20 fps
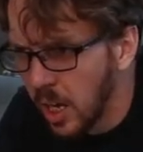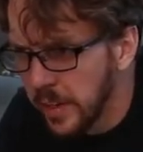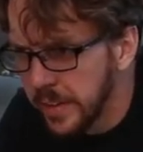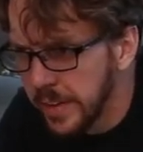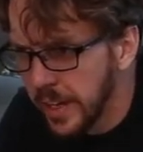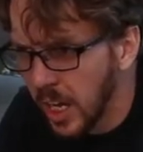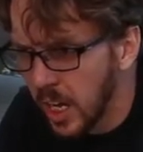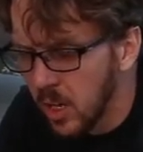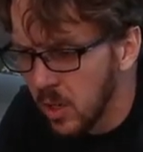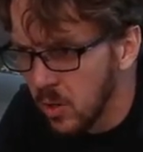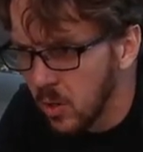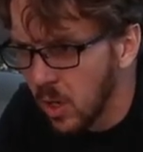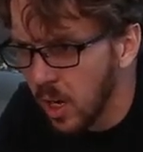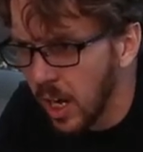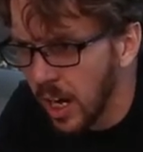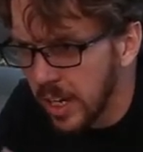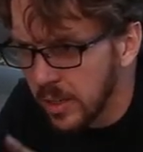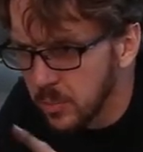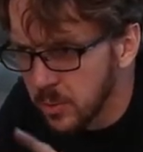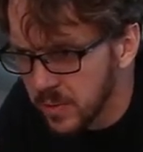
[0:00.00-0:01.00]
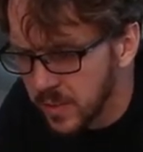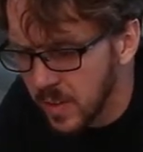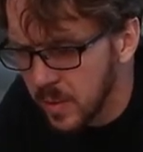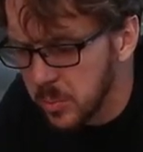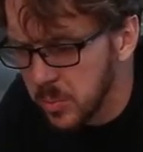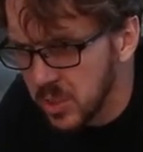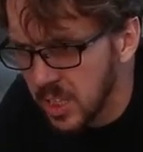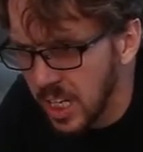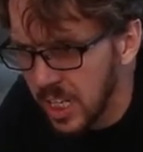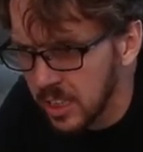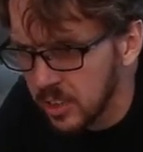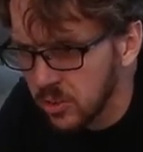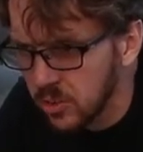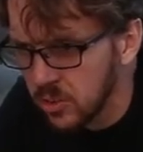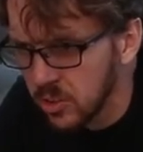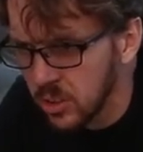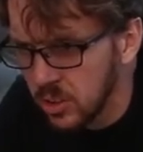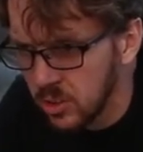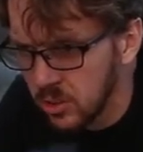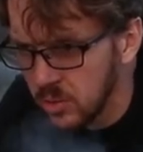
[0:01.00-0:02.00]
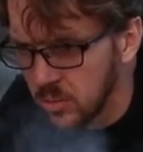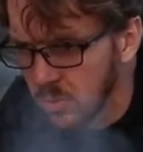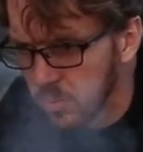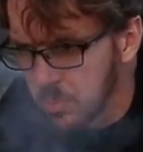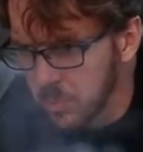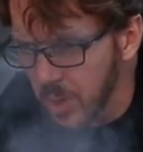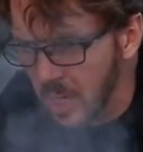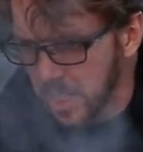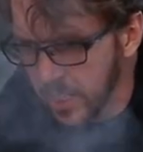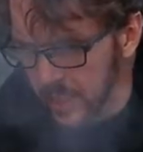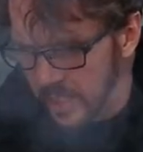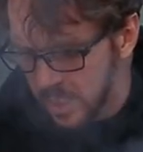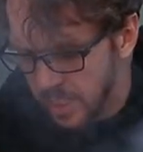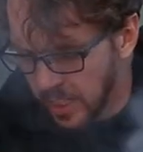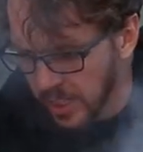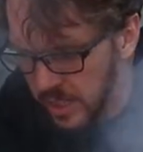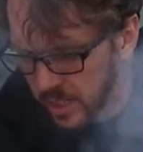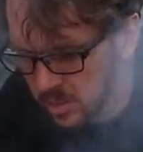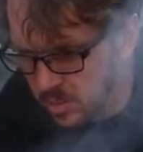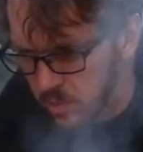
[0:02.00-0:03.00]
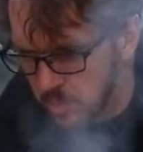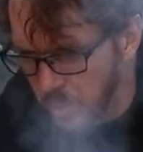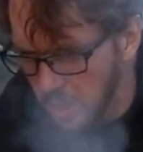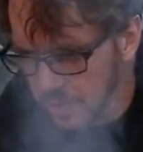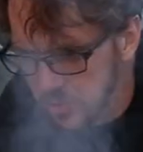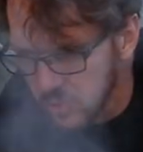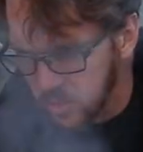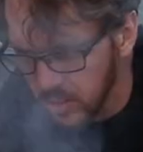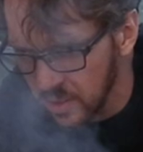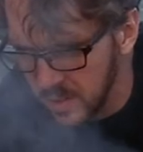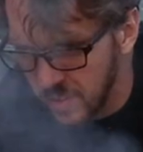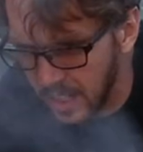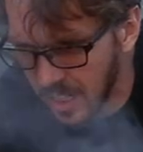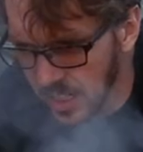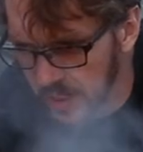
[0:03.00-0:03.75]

now, I was able to actually use my air compressor because it